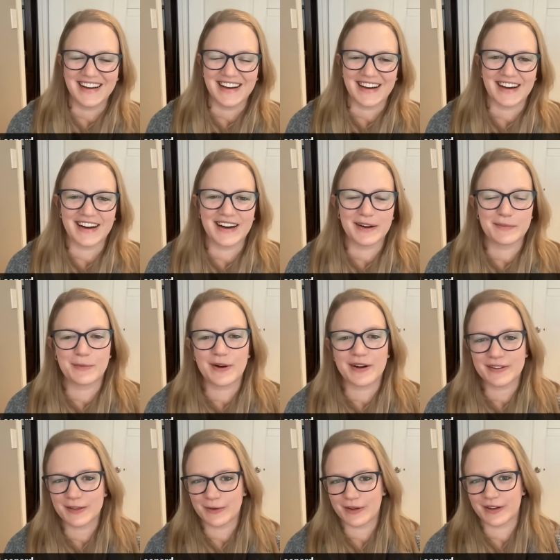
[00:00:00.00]
Well,
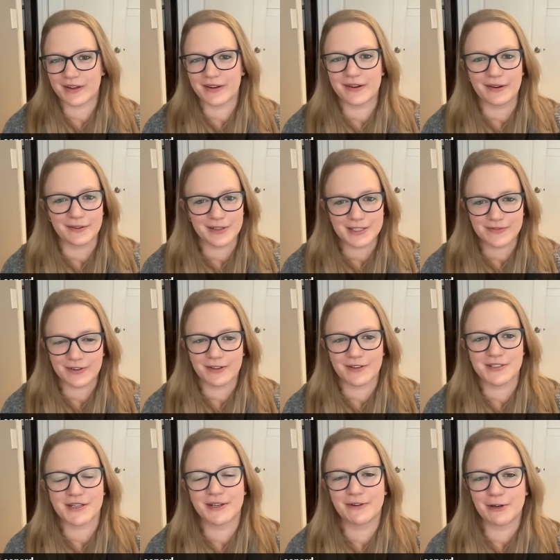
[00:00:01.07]
you can always follow
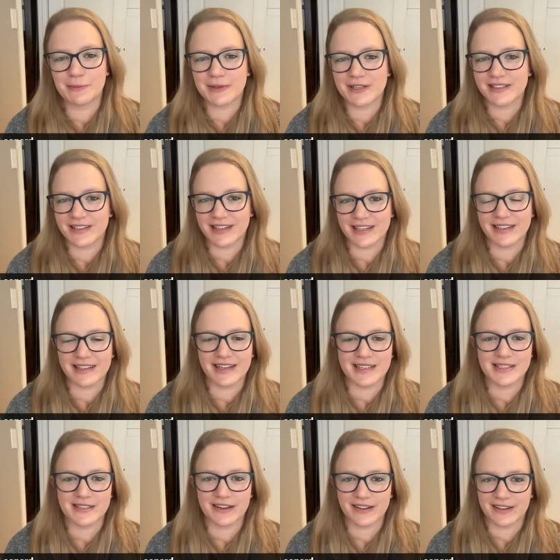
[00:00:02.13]
us on
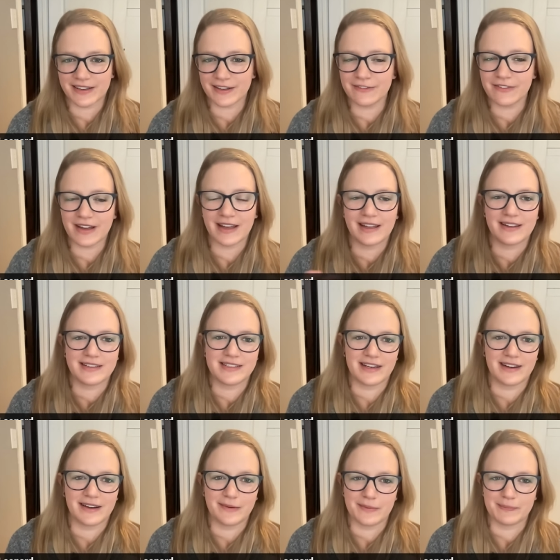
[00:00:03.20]
Europa.nasa.gov,
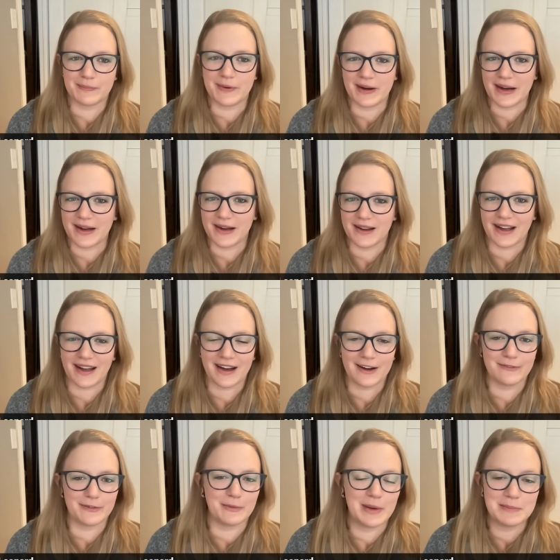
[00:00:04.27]
and I
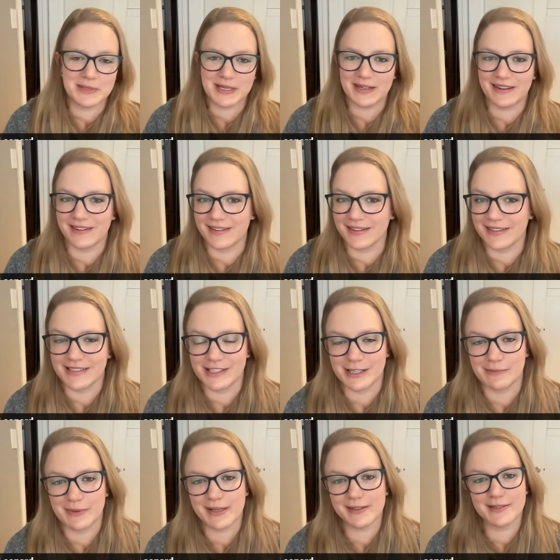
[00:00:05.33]
have a website on
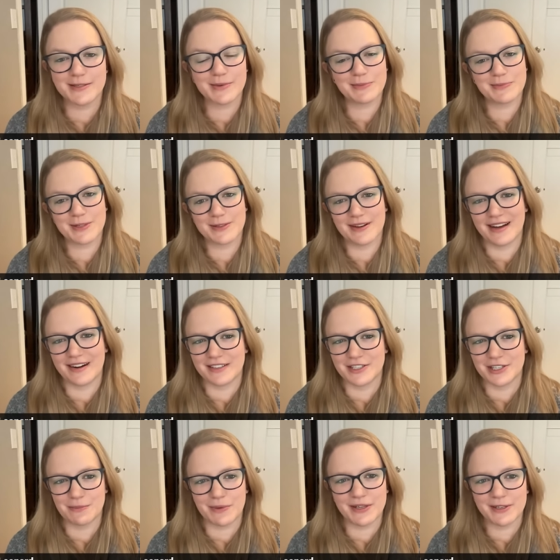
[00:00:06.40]

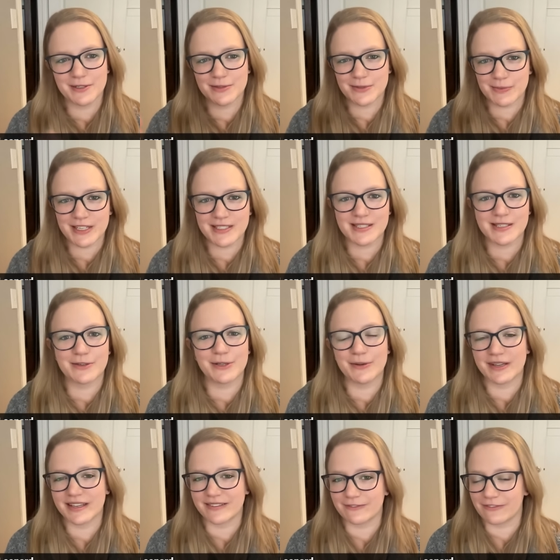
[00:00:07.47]
JPL's space, so you
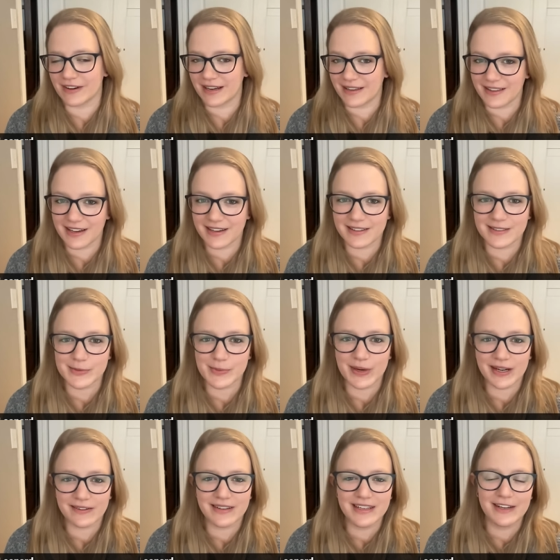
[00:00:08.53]
can find that as
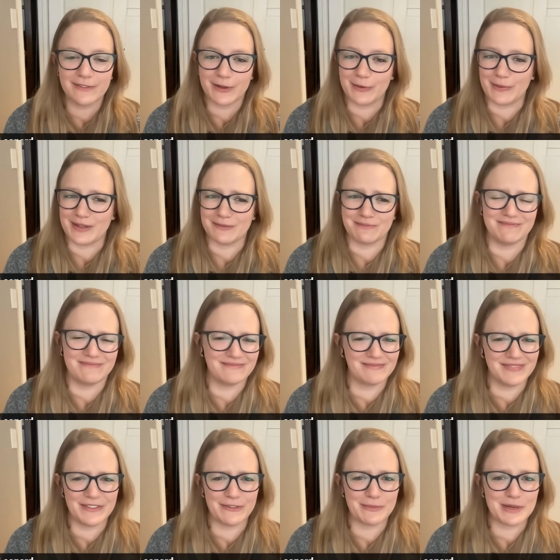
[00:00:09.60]
well if you want
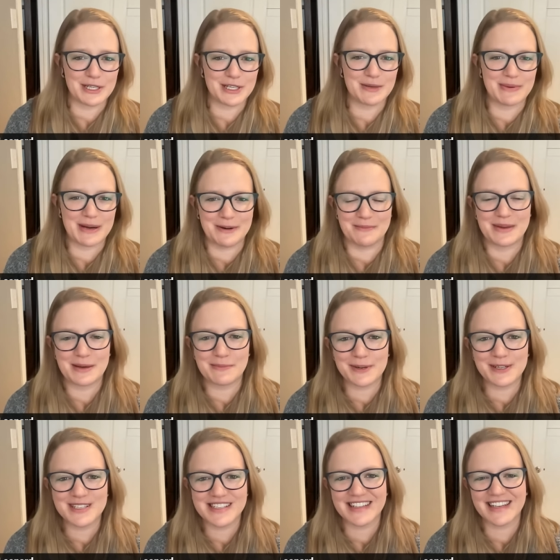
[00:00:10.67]
information about me
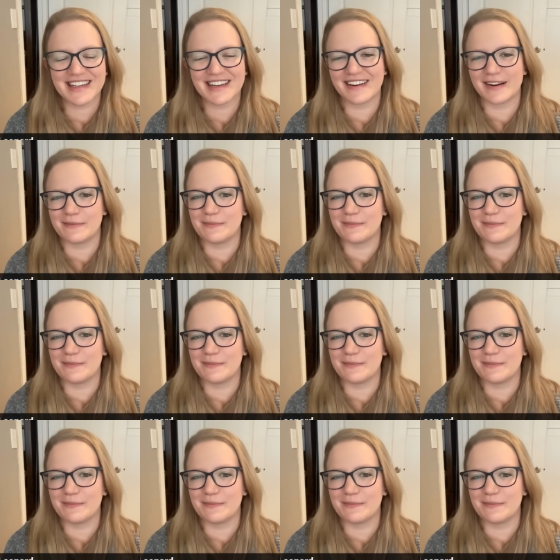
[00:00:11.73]
personally.